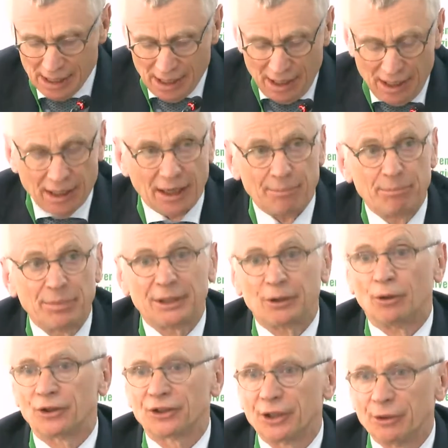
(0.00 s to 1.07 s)
but
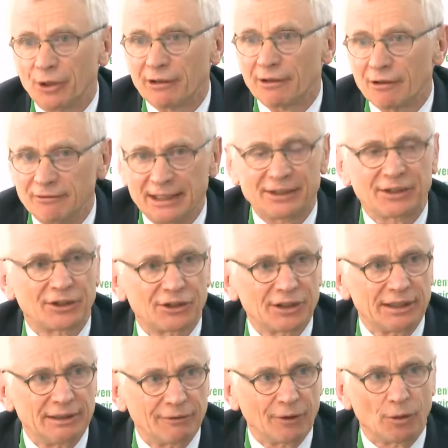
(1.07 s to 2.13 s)
also there are risks
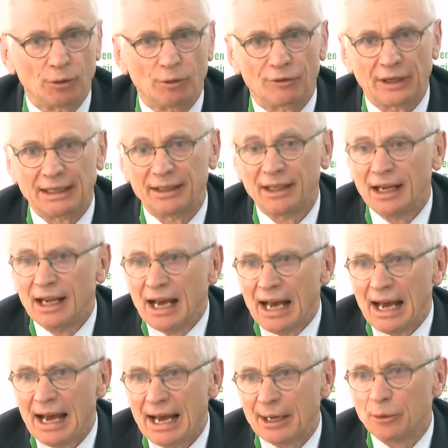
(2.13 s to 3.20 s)
involved, and
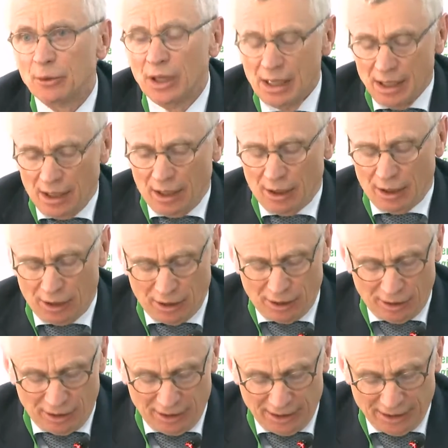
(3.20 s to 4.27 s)
how
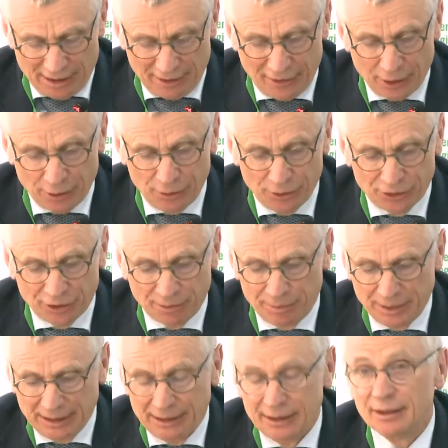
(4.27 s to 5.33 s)
are those to
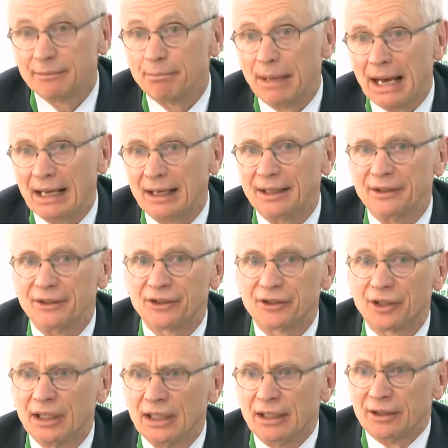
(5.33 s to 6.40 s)
be
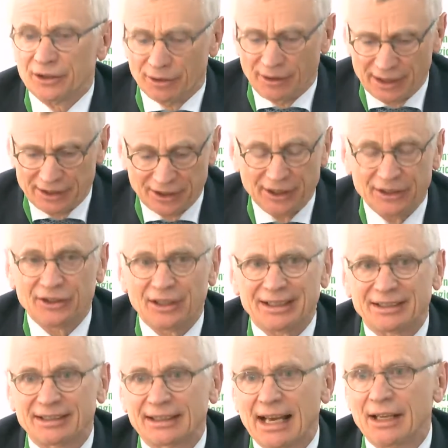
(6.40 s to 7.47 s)
balanced? So this is a
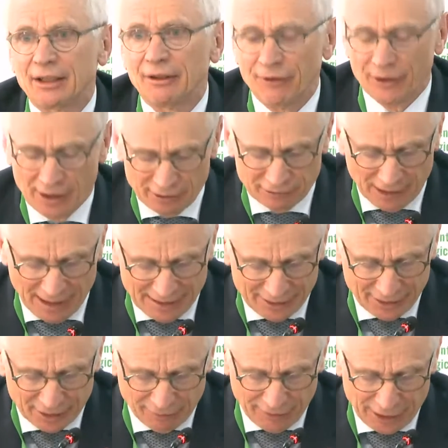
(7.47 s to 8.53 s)
scan of the
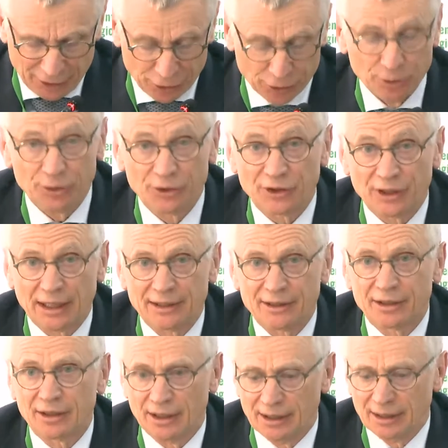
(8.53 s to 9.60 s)
horizon of issues
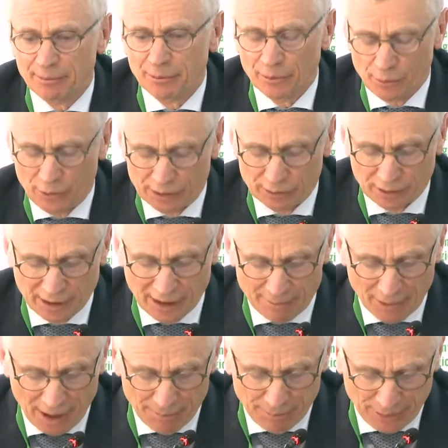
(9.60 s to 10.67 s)
that will
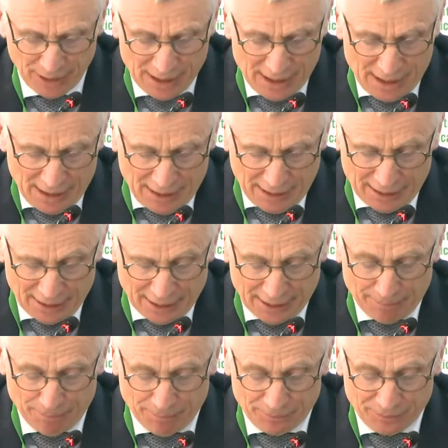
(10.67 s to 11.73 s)
come up.
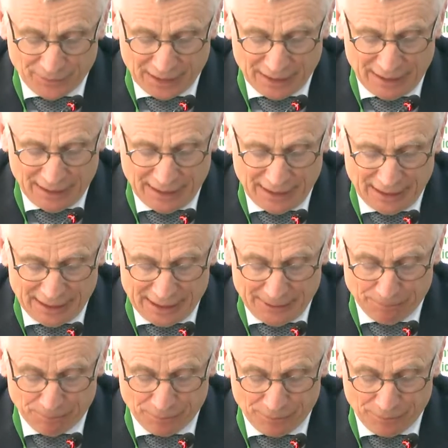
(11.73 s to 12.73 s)
The